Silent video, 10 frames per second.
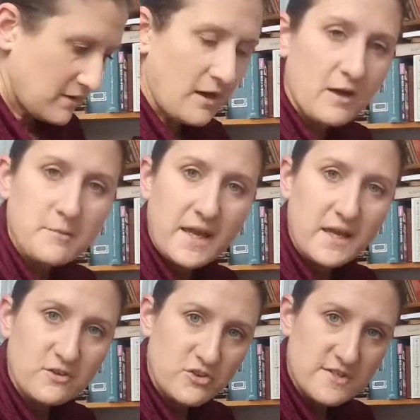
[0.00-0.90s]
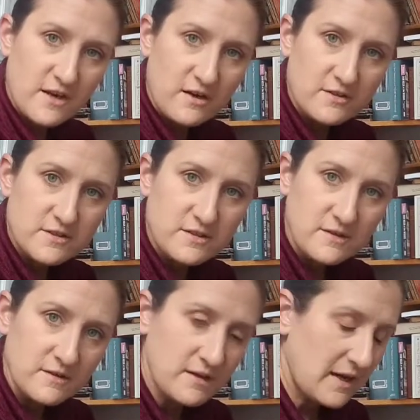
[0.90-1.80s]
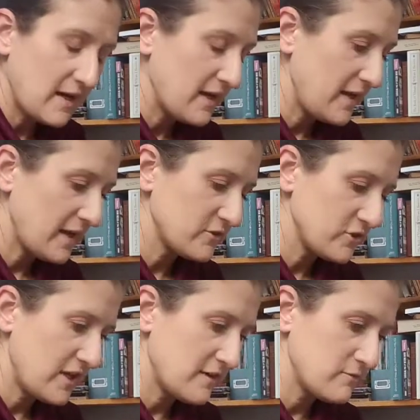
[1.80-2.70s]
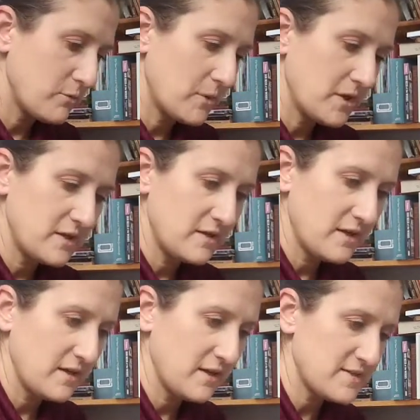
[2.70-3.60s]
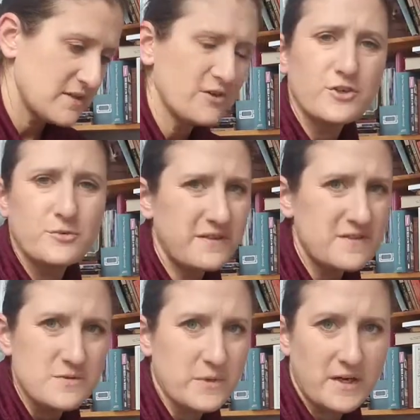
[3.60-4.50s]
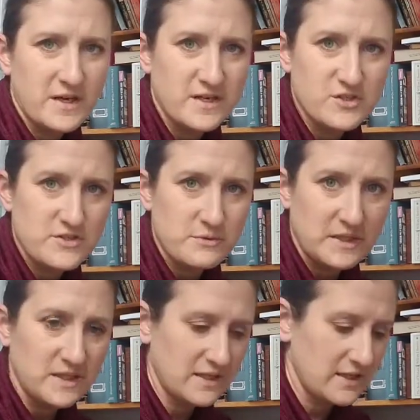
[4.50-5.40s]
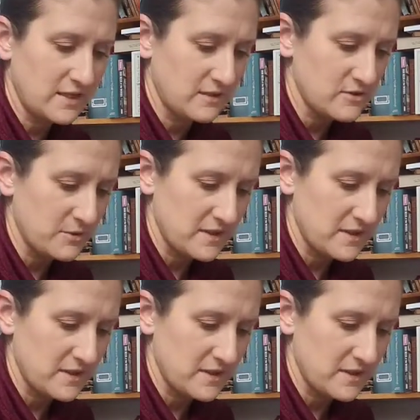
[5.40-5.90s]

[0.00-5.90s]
Calm My Anxious Heart. I actually have one, I started to read this one and I just really didn't get into